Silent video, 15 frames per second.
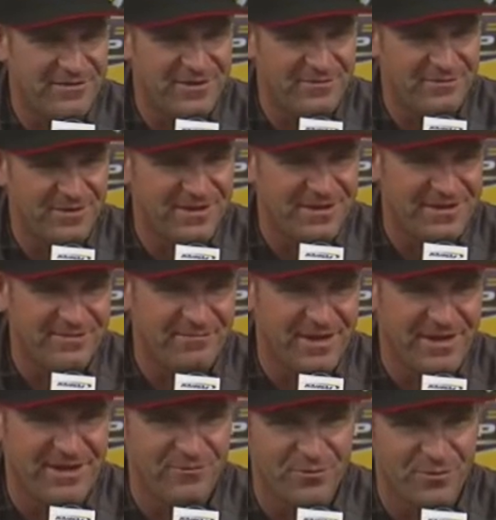And I'm thinking,
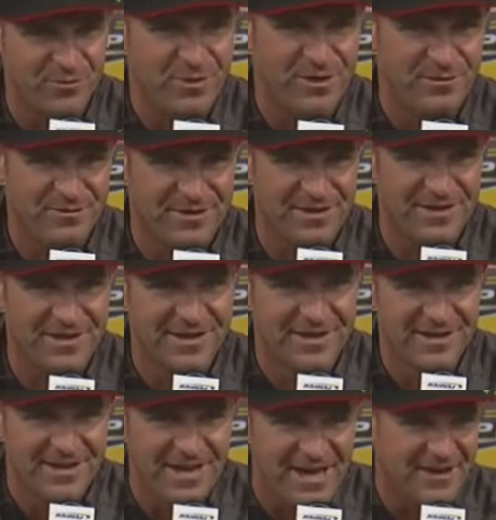man, we won't be able to
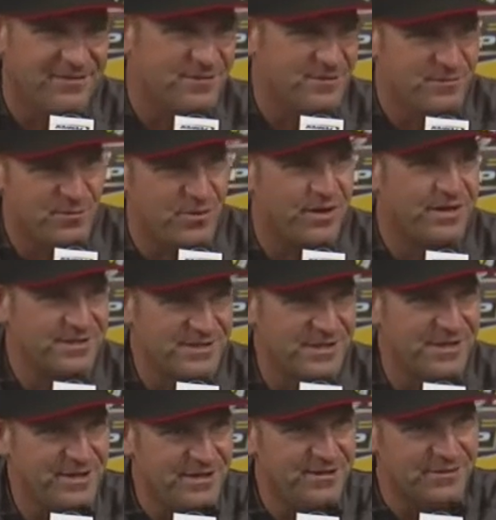have quite as
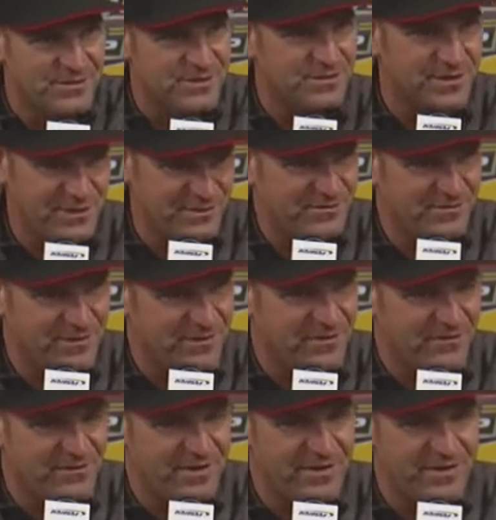neat
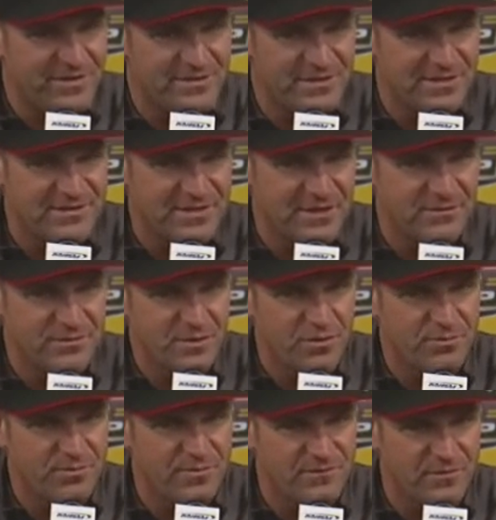an event as I was
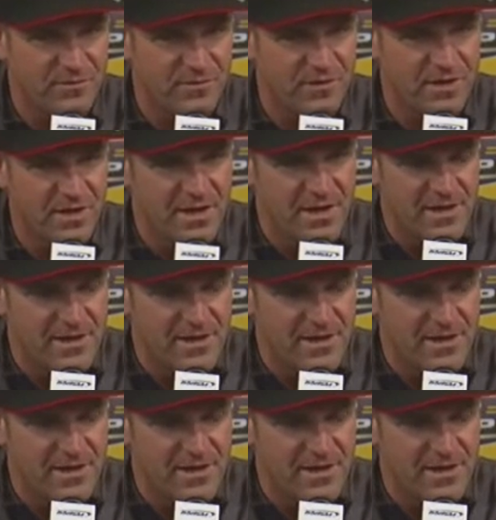hoping for.